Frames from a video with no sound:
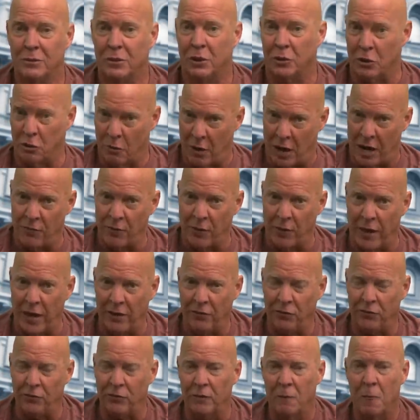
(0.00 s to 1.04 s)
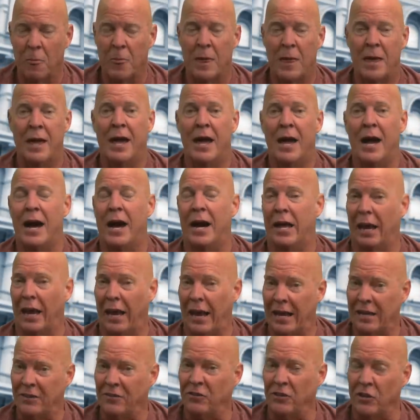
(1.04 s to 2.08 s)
are you ready for this? Unless